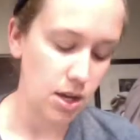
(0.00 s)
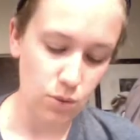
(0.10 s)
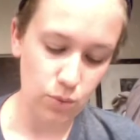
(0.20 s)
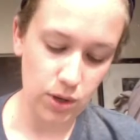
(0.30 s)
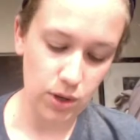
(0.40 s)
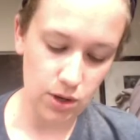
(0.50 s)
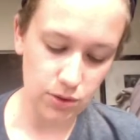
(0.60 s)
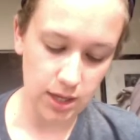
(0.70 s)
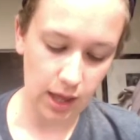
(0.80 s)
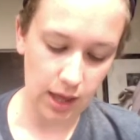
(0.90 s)
We know
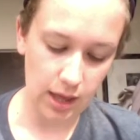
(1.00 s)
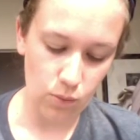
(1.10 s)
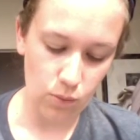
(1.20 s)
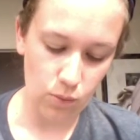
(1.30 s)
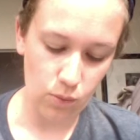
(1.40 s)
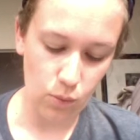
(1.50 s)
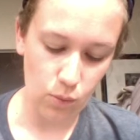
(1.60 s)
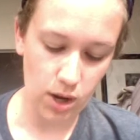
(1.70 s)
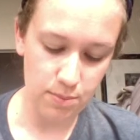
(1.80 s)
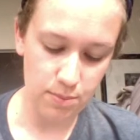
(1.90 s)
that
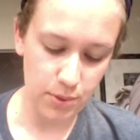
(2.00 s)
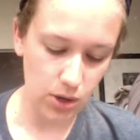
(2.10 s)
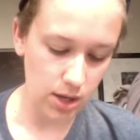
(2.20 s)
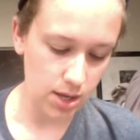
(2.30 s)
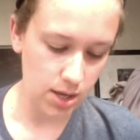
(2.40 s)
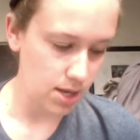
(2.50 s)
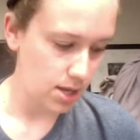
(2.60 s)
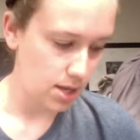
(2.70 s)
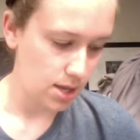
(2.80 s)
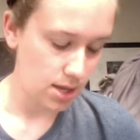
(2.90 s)
one book
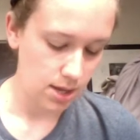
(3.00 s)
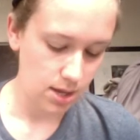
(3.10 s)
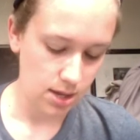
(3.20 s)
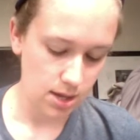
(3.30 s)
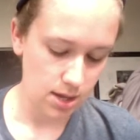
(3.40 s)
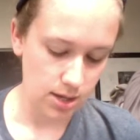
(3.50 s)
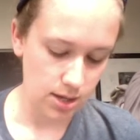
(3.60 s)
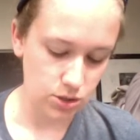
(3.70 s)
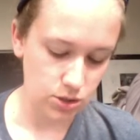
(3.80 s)
is